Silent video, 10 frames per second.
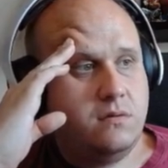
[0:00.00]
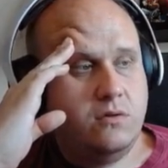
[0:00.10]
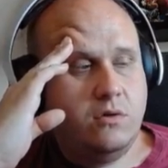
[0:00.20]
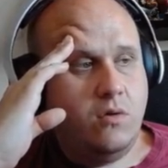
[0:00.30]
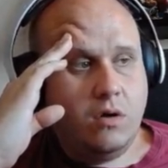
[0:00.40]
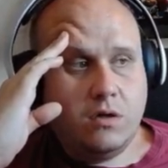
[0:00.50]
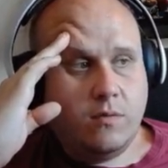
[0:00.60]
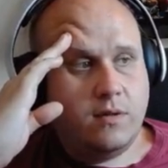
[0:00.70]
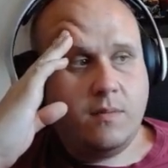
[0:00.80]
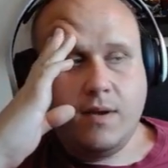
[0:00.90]
you're not going to
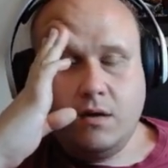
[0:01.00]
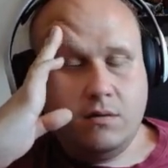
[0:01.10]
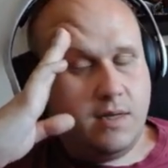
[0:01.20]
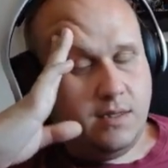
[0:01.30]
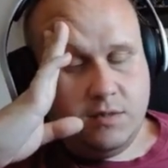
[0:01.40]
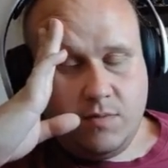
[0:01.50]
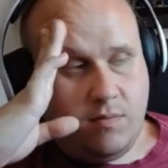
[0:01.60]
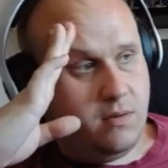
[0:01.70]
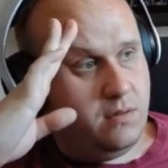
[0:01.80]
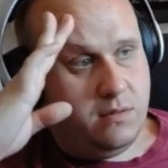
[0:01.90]
win the battle like this, my
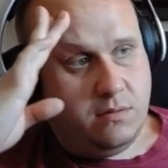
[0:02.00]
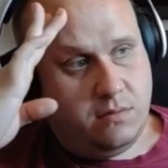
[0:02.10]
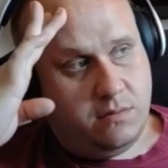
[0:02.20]
brother.